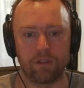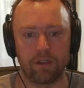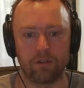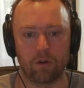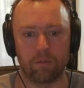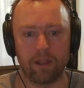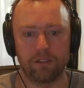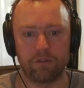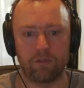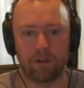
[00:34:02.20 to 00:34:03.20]
the
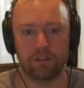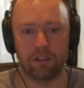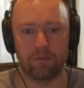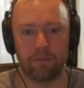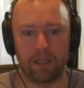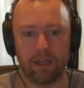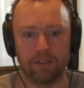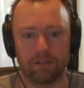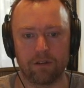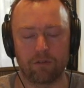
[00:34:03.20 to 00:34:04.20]
interpolation function
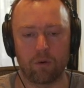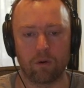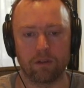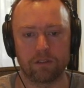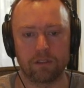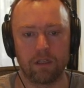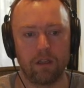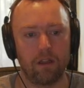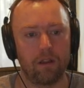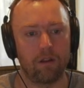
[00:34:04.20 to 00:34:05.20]
because, of course,
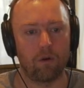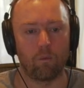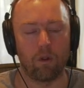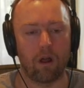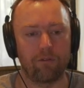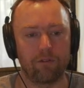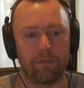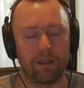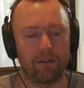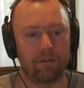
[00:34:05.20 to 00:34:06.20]
we'll often
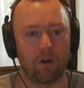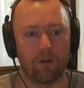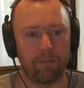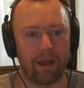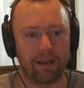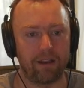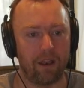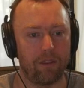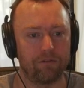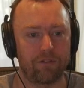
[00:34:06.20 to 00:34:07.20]
be calling back
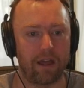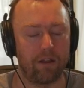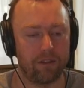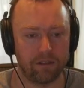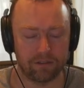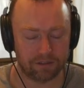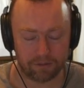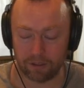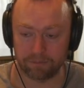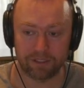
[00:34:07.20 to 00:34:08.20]
tens of thousands
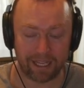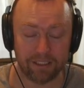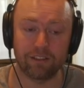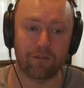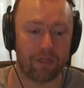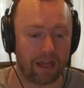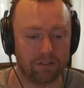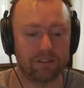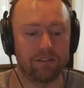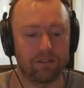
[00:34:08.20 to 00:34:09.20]

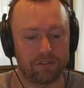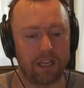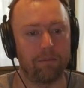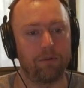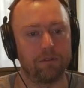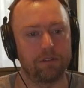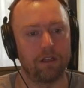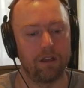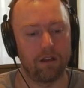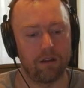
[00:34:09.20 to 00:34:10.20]
of samples
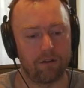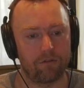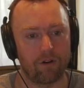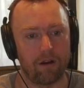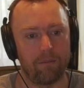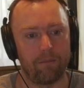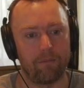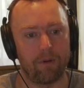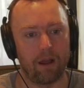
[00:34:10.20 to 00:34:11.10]
from